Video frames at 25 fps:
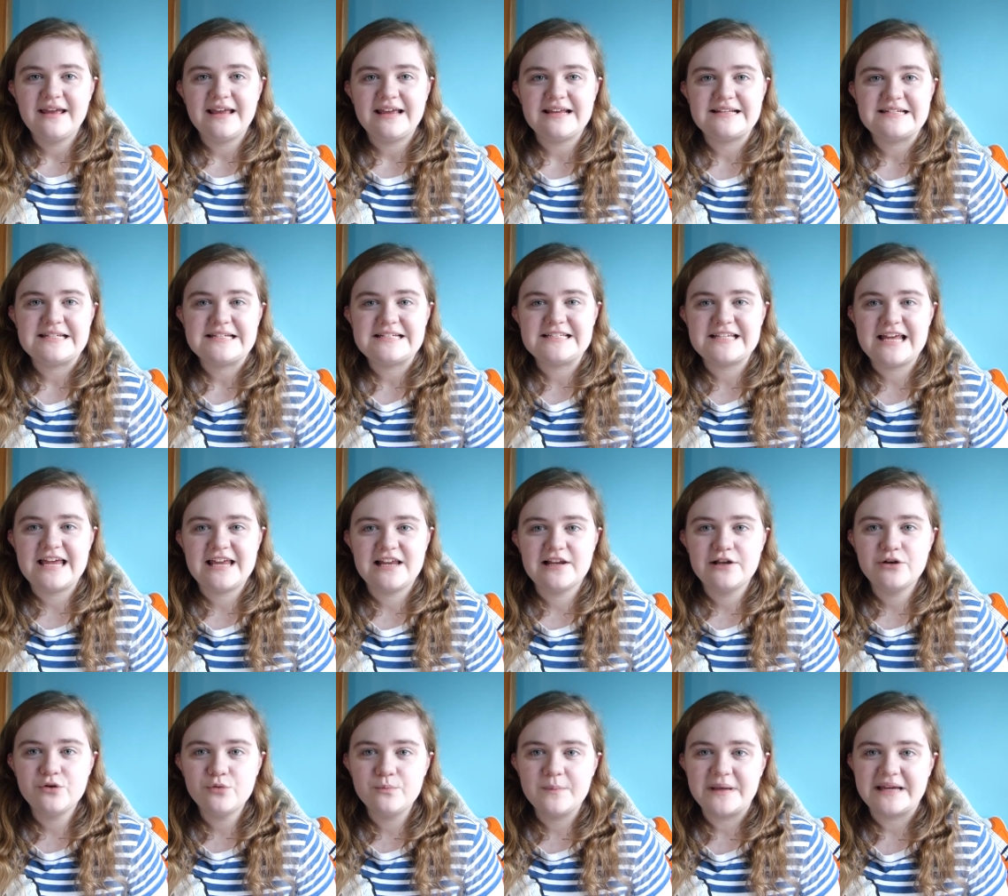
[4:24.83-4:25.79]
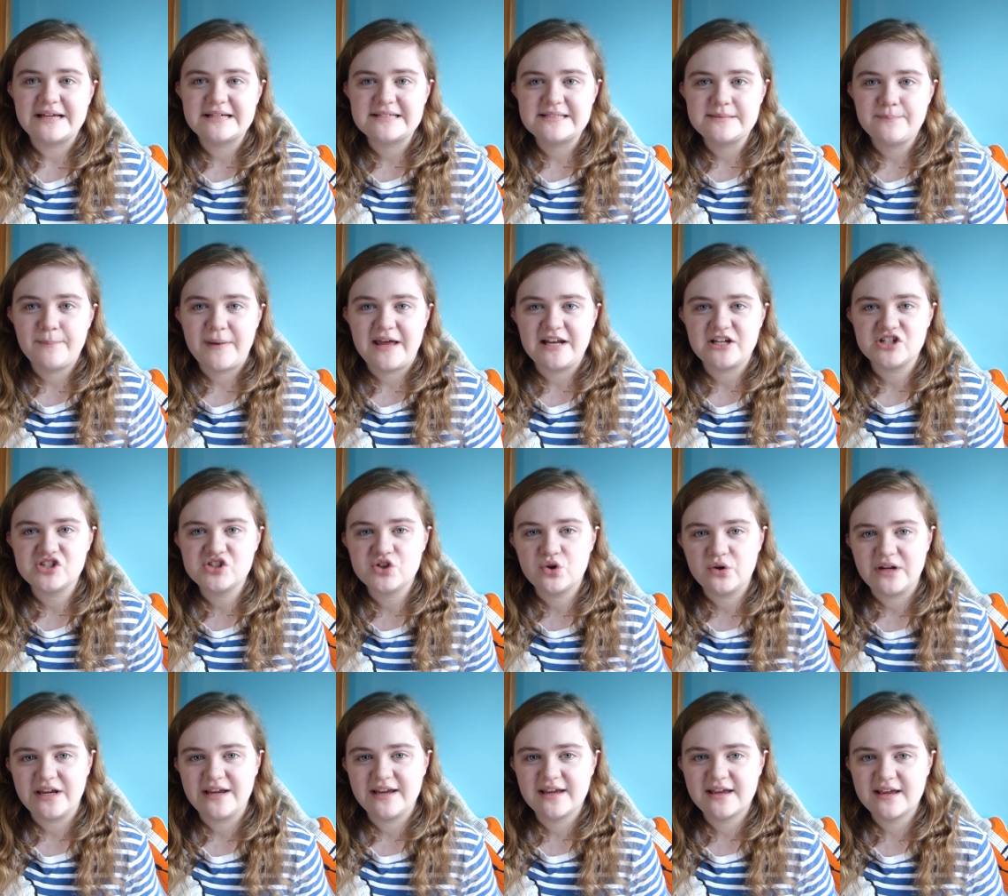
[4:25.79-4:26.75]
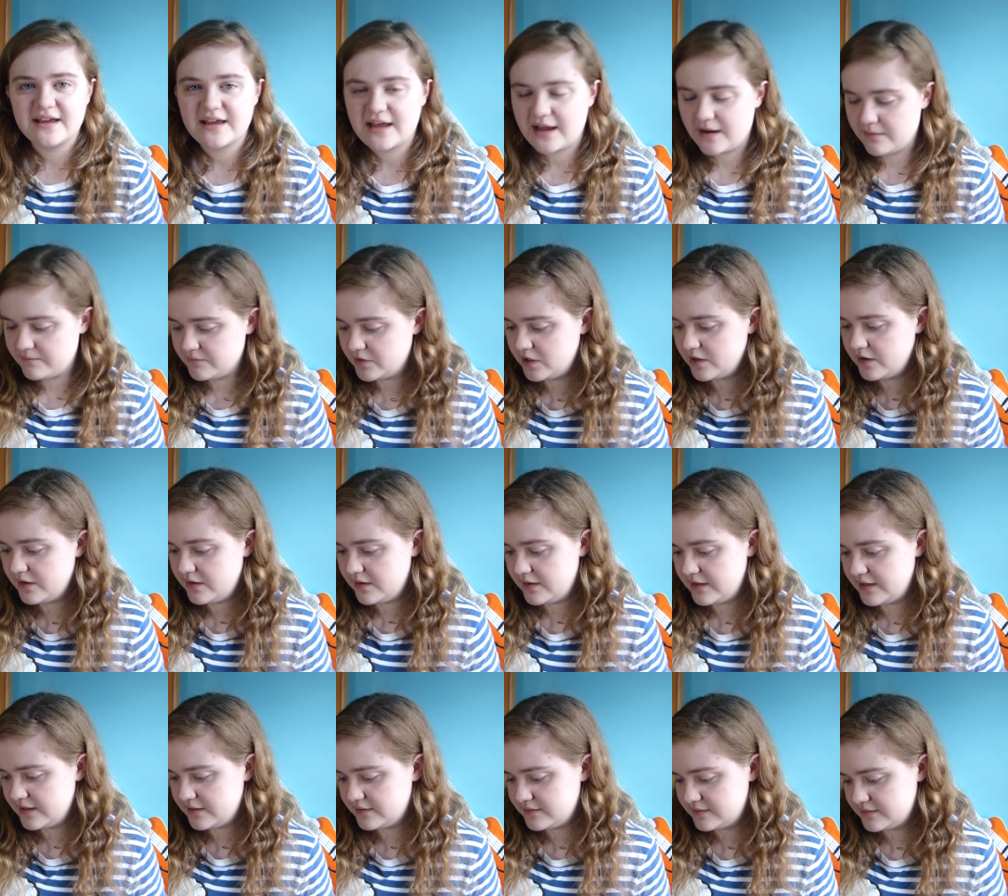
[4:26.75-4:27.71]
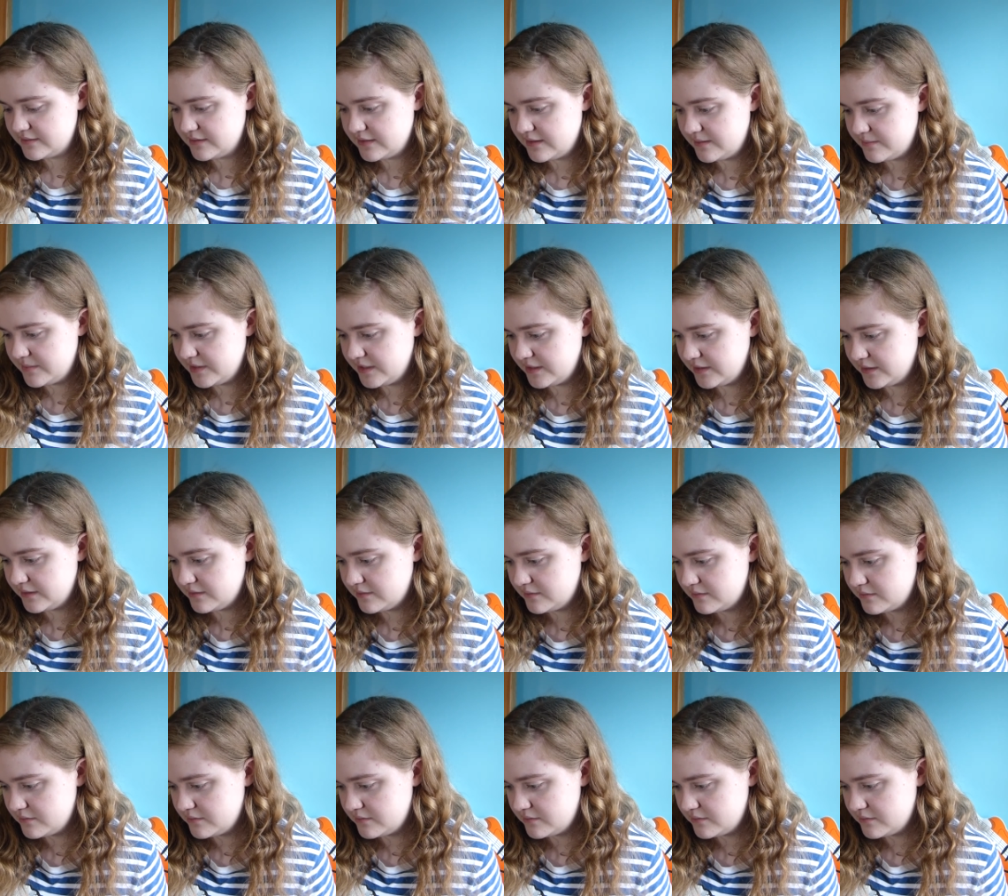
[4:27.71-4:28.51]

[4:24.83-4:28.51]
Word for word: It is a Lumix Panasonic camera and let me,